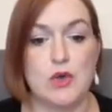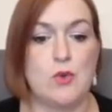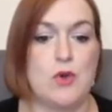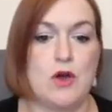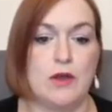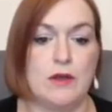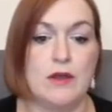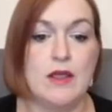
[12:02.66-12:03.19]

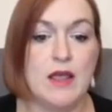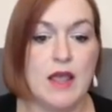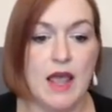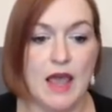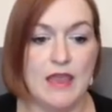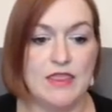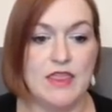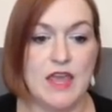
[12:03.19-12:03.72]
on
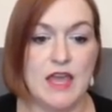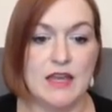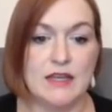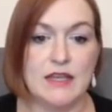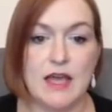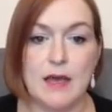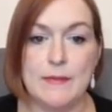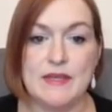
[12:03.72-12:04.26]
and then
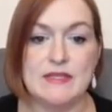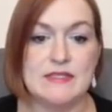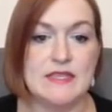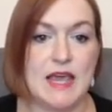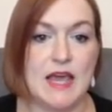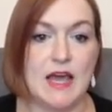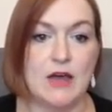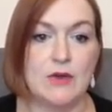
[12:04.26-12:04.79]
coming
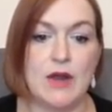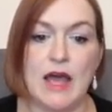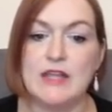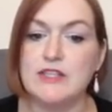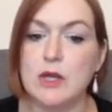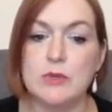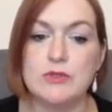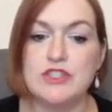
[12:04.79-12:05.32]
down I
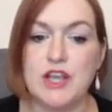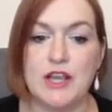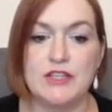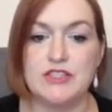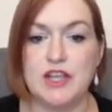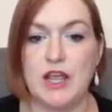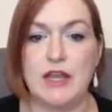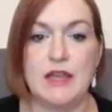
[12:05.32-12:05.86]
don't
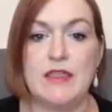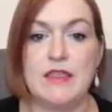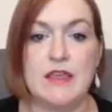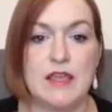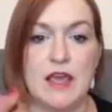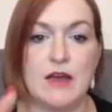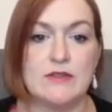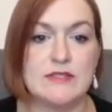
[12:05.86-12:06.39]
change
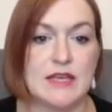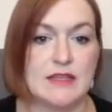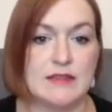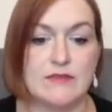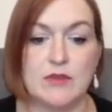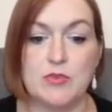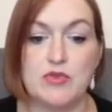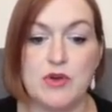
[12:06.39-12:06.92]
anything else I
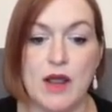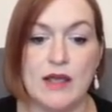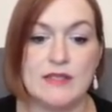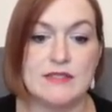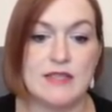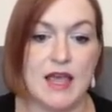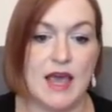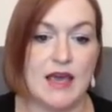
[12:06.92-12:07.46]
leave the
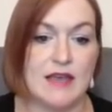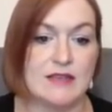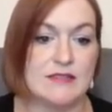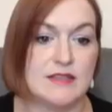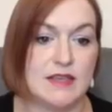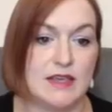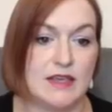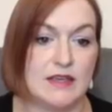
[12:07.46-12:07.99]
price as
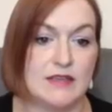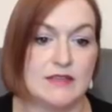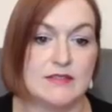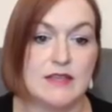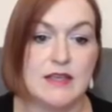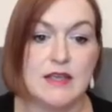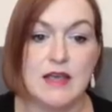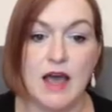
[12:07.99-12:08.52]
is
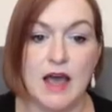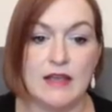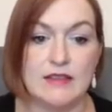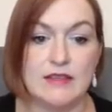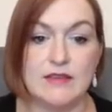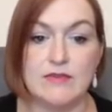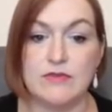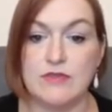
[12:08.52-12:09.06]
I
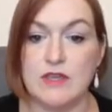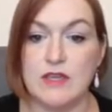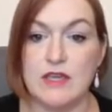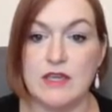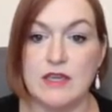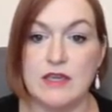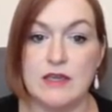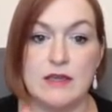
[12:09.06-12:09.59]
leave
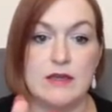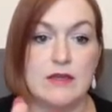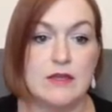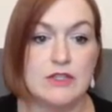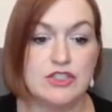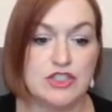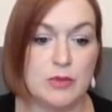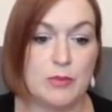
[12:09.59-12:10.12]
the
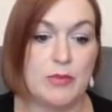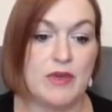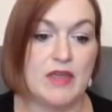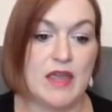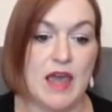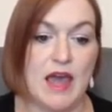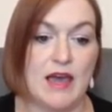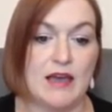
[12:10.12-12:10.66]

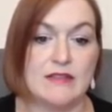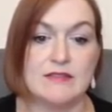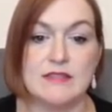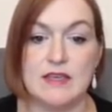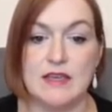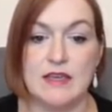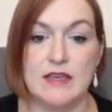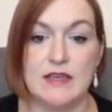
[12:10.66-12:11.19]
shipping as
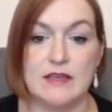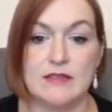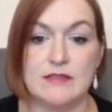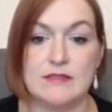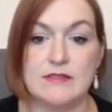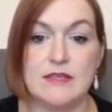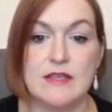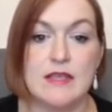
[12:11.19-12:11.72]

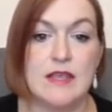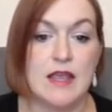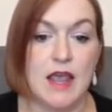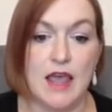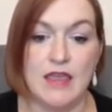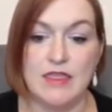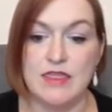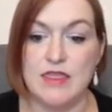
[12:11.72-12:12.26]
is
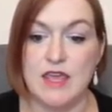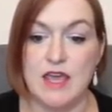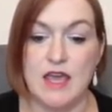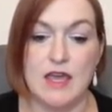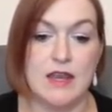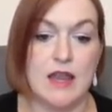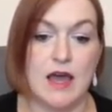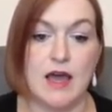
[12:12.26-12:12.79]
and
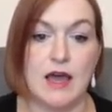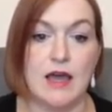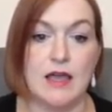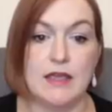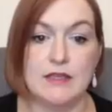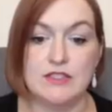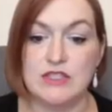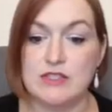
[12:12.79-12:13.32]
then
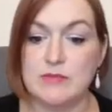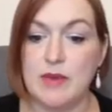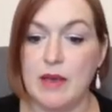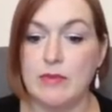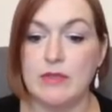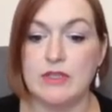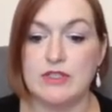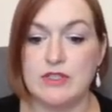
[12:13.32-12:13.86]
I just
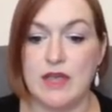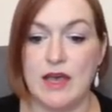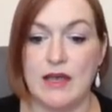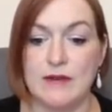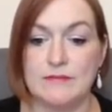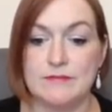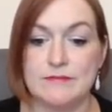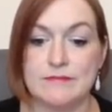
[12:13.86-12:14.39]
publish that
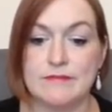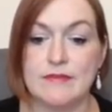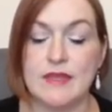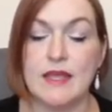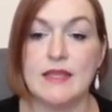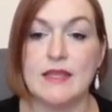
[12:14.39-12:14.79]
and